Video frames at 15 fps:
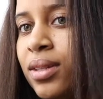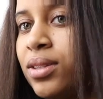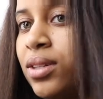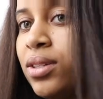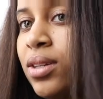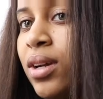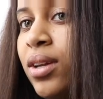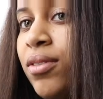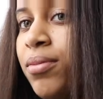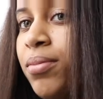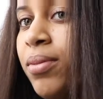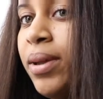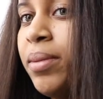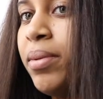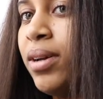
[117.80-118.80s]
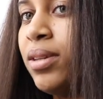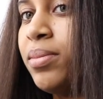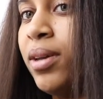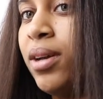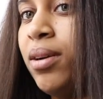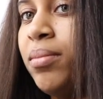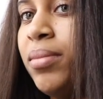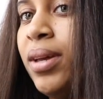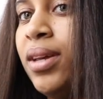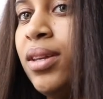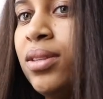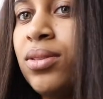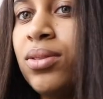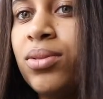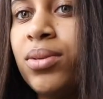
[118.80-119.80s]
So it's kind of way past my
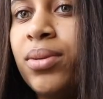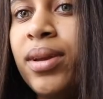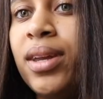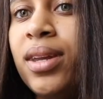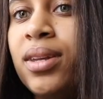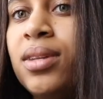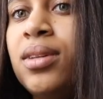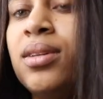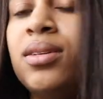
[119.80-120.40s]
armpits, all the way